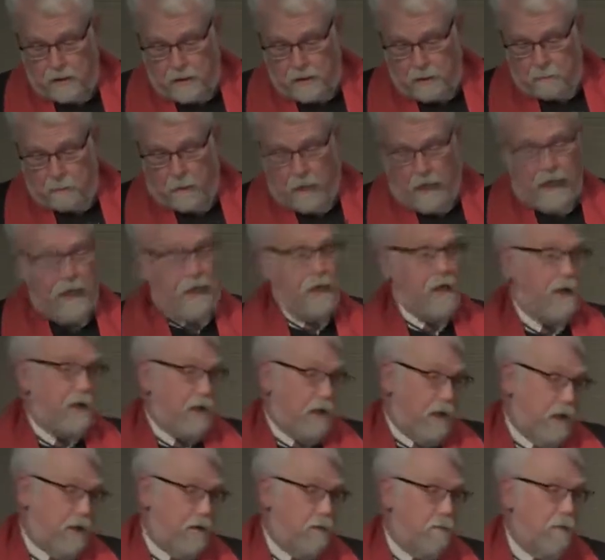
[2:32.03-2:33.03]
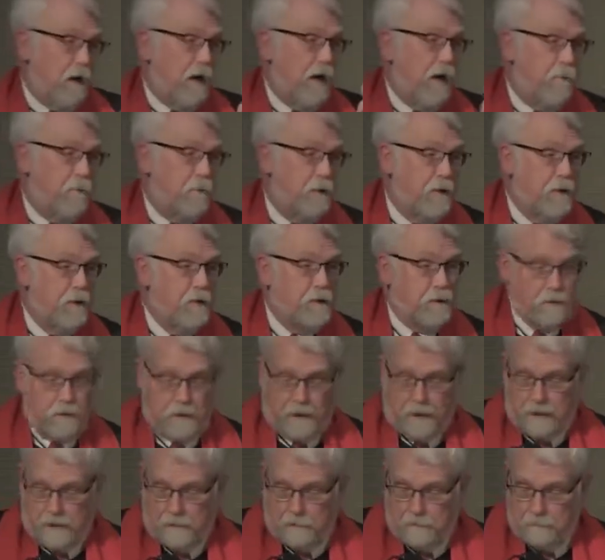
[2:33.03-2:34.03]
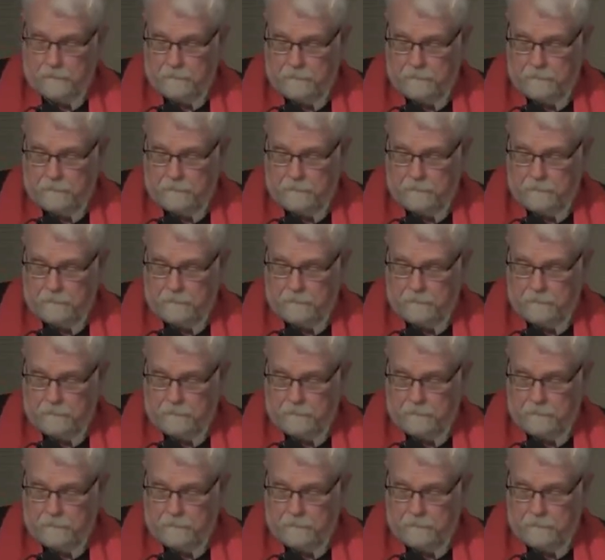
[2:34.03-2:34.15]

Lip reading: spotted him up in the tree.